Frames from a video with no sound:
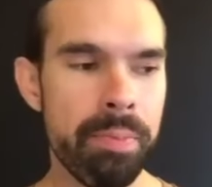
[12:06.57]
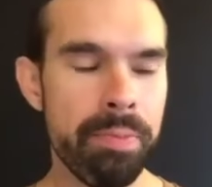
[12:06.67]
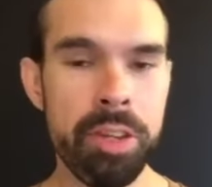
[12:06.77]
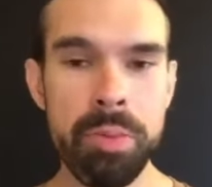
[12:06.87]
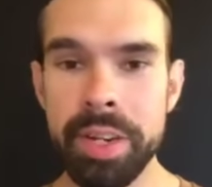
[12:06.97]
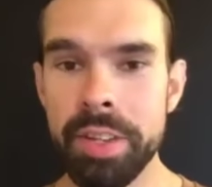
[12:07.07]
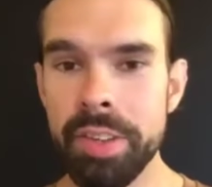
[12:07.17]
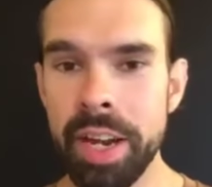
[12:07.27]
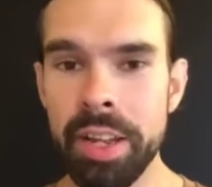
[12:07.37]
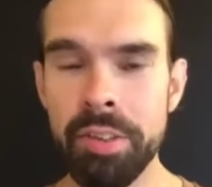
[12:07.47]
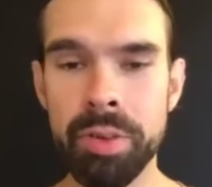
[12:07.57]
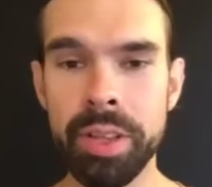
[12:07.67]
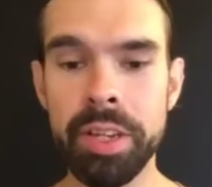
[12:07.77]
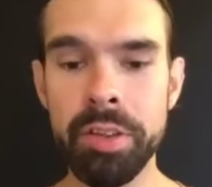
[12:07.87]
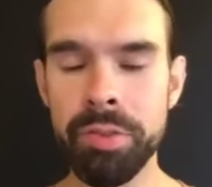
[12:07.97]
Human design is
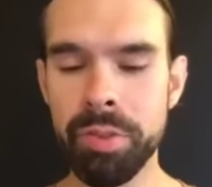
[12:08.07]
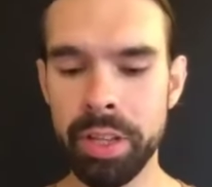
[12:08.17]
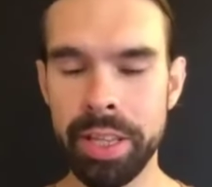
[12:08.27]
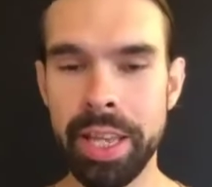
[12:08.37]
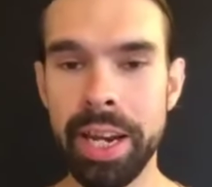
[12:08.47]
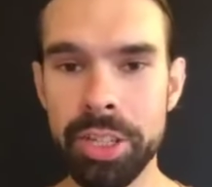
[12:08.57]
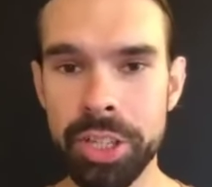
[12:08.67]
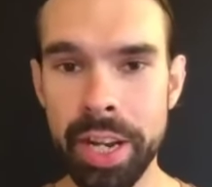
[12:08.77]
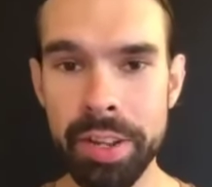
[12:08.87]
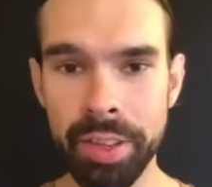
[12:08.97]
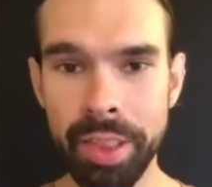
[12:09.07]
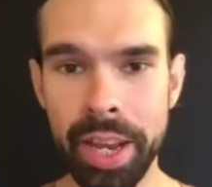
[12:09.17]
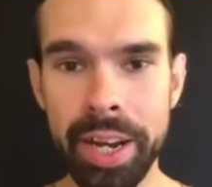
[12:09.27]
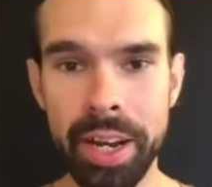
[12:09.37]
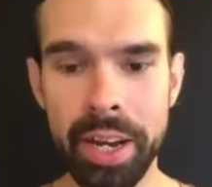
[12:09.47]
really useful in that it shines a
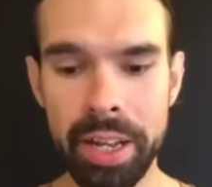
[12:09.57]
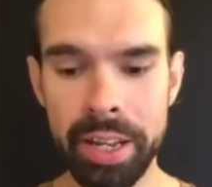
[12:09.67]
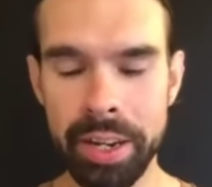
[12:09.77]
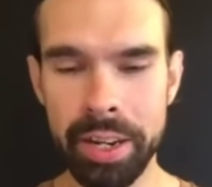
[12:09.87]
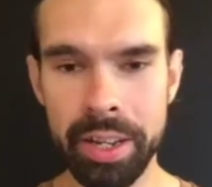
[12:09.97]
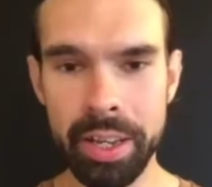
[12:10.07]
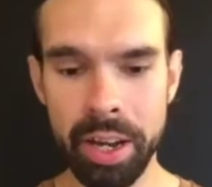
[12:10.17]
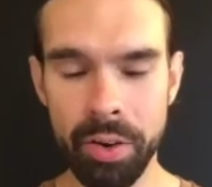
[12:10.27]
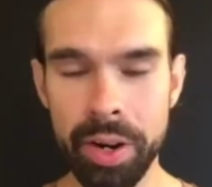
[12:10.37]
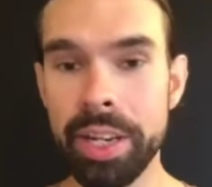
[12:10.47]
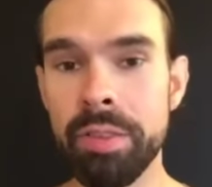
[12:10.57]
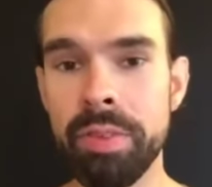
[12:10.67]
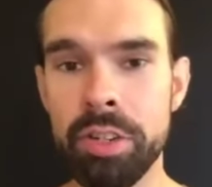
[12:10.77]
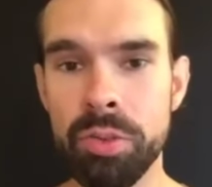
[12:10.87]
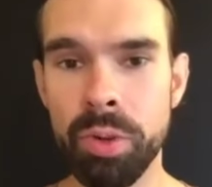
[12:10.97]
light on our
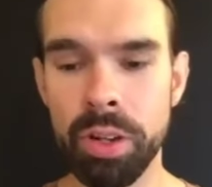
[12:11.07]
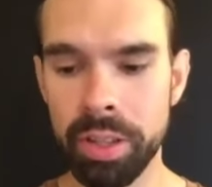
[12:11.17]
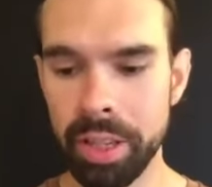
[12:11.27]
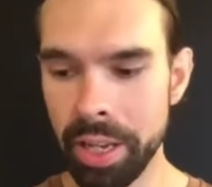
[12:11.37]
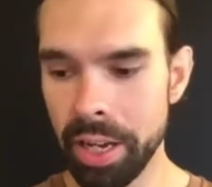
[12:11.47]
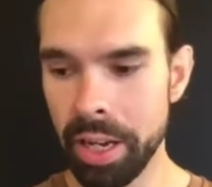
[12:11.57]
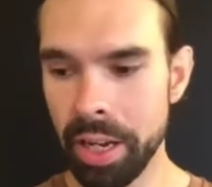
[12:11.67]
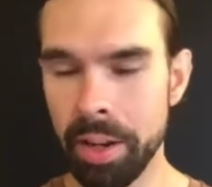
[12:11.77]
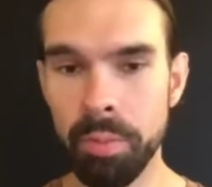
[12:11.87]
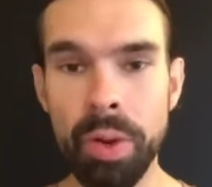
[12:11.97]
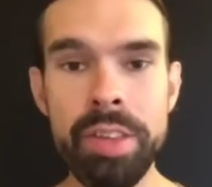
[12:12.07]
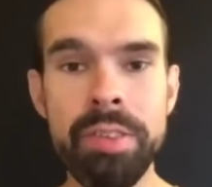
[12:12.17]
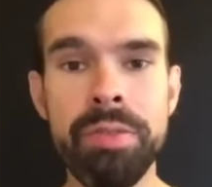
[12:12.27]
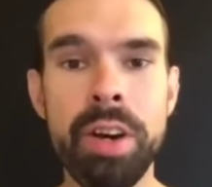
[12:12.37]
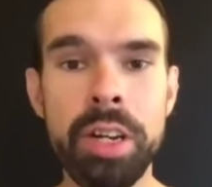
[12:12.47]
individual ways of
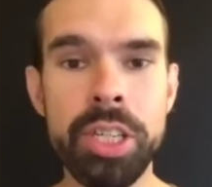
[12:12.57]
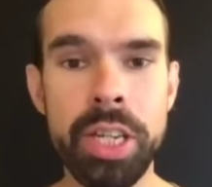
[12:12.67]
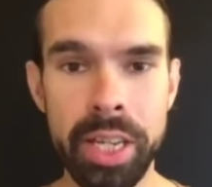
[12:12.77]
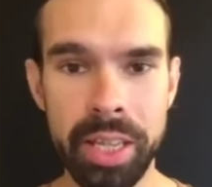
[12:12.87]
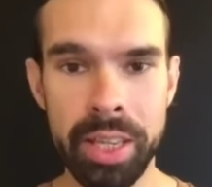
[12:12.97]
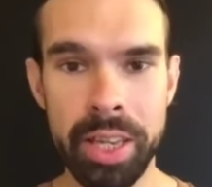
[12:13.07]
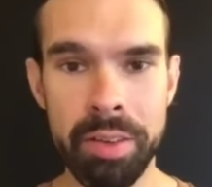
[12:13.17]
functioning in life.